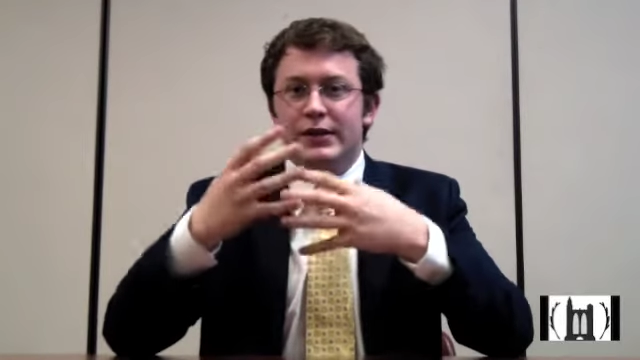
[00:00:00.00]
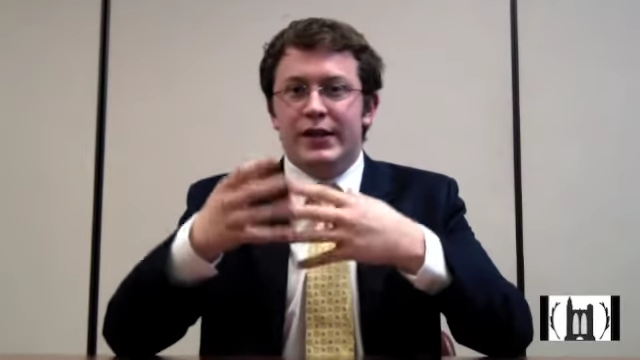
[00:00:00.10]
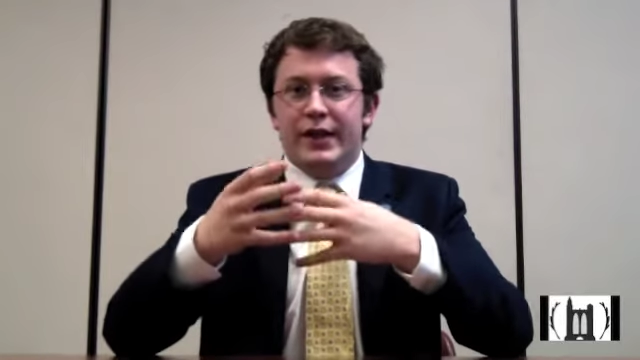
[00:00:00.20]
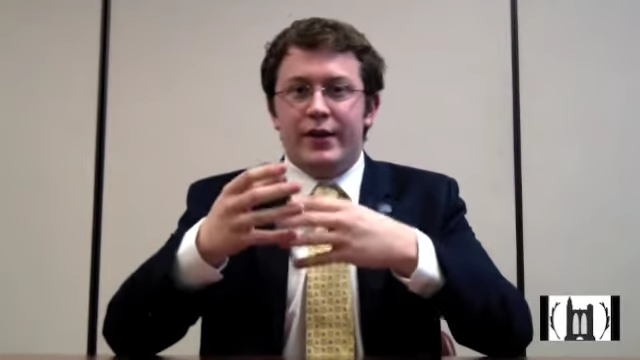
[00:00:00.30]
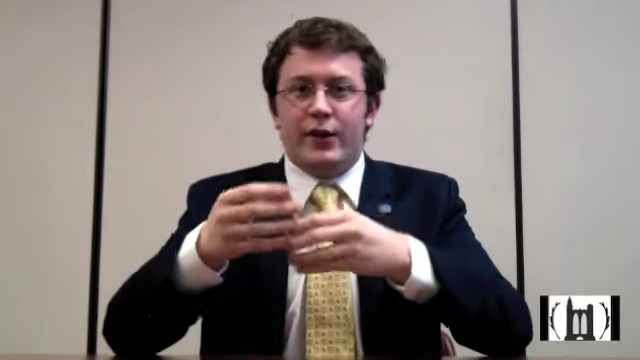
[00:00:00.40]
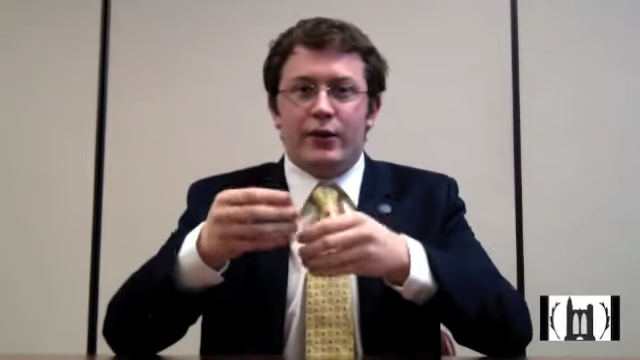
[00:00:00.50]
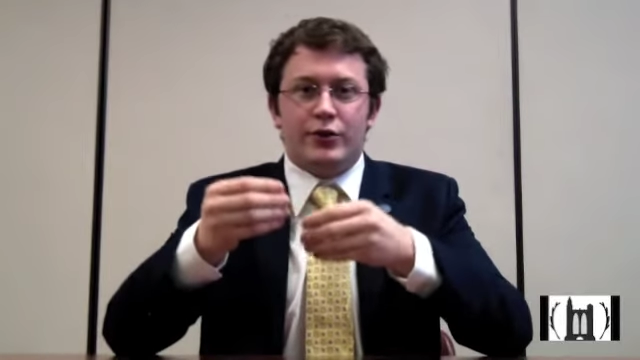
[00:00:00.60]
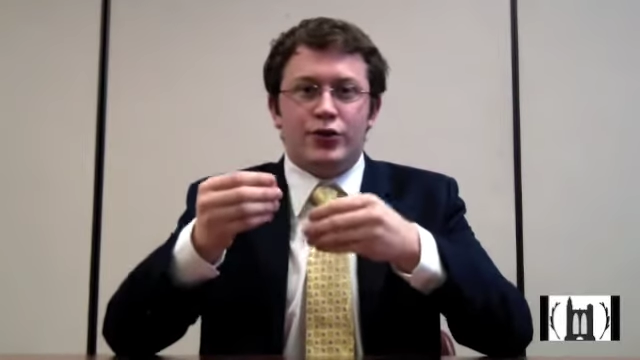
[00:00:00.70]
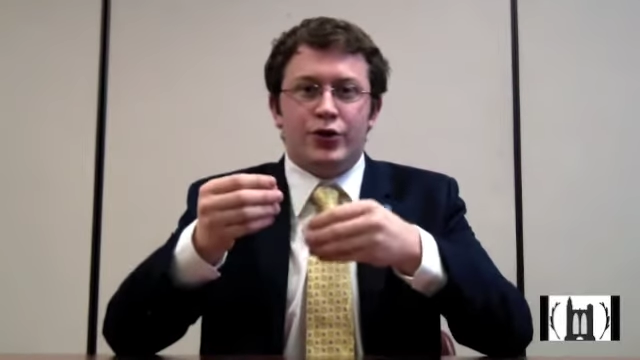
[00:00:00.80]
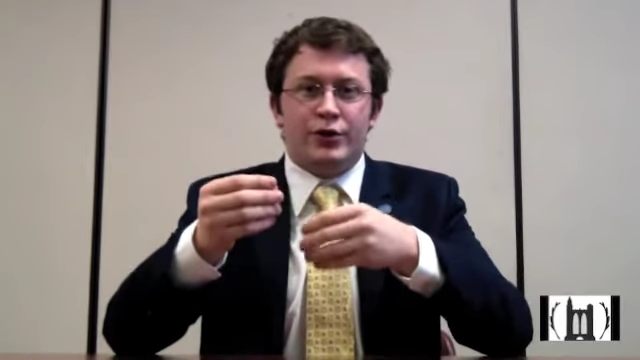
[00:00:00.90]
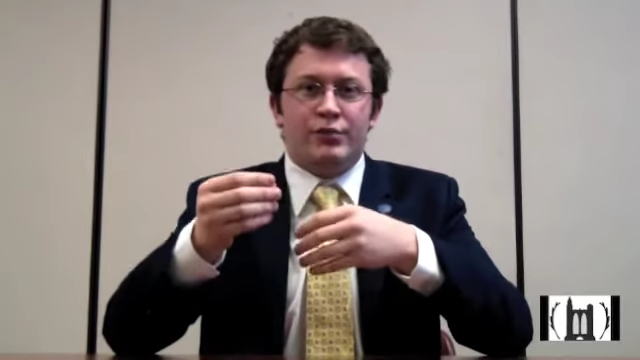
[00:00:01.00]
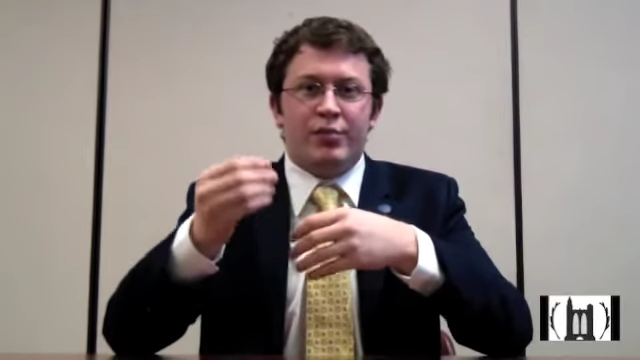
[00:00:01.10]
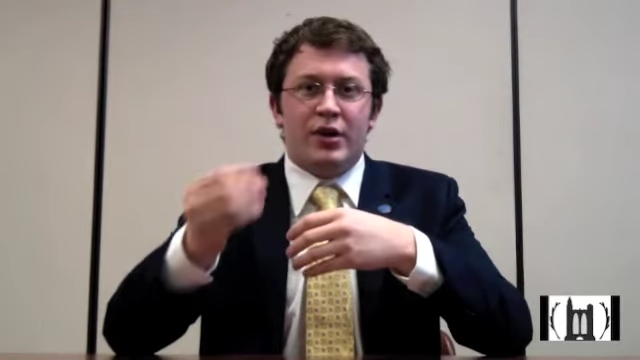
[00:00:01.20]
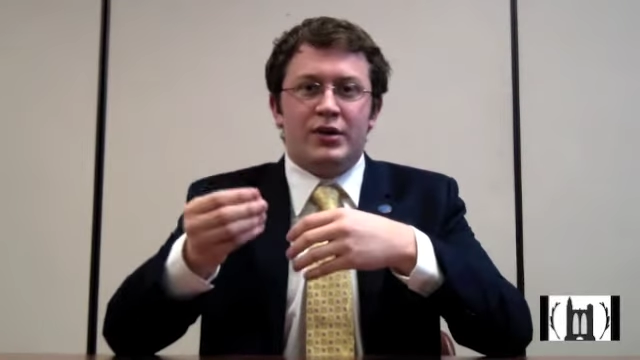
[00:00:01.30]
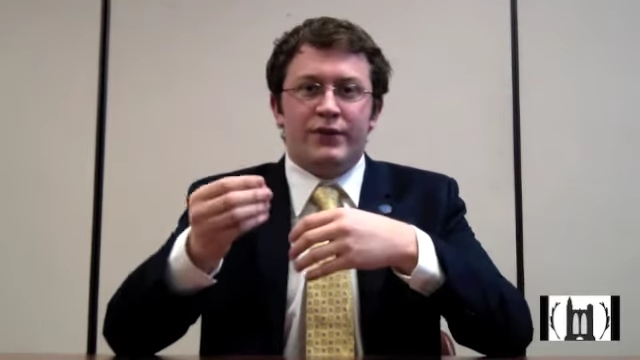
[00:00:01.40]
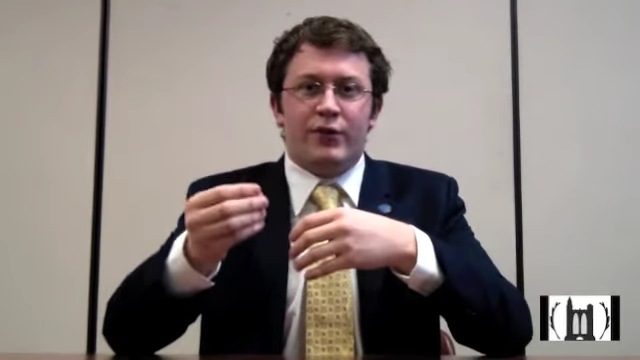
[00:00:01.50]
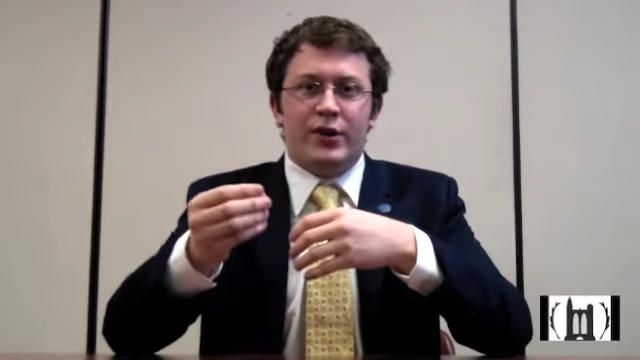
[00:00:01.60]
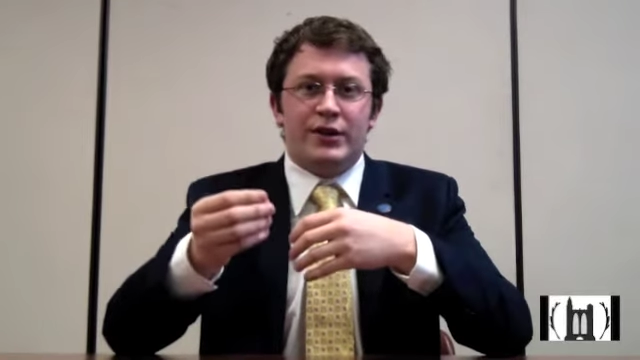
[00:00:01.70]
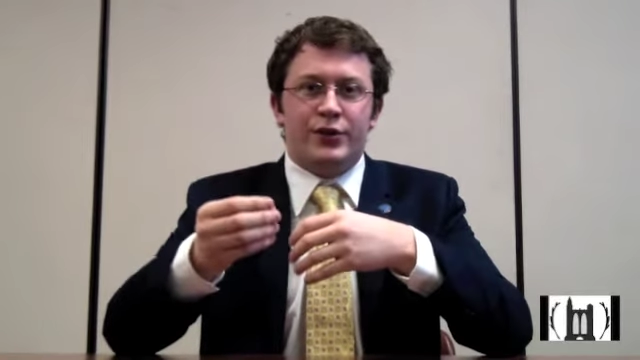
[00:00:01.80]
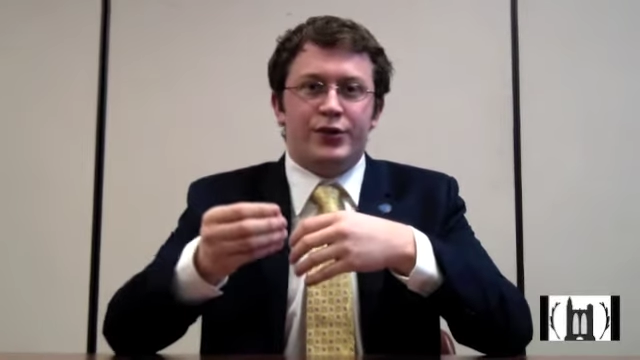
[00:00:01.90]
Say there are certain parts of the
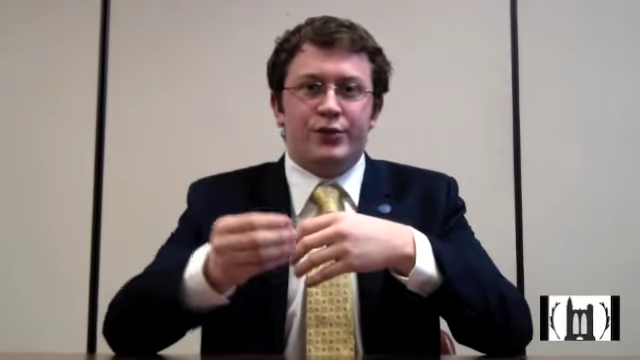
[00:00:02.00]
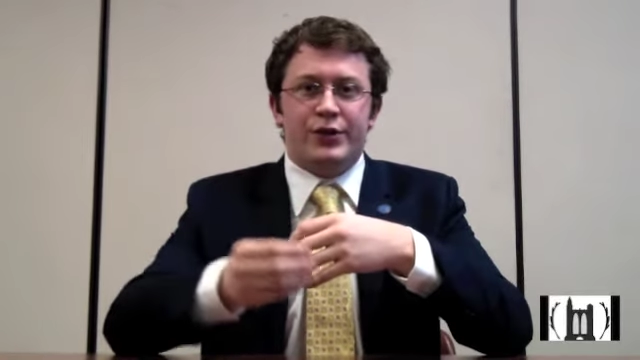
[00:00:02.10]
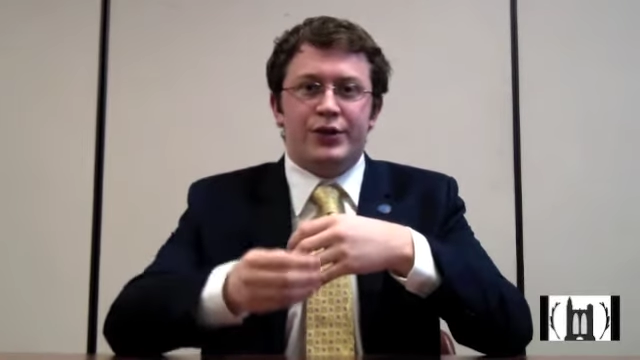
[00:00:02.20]
resolution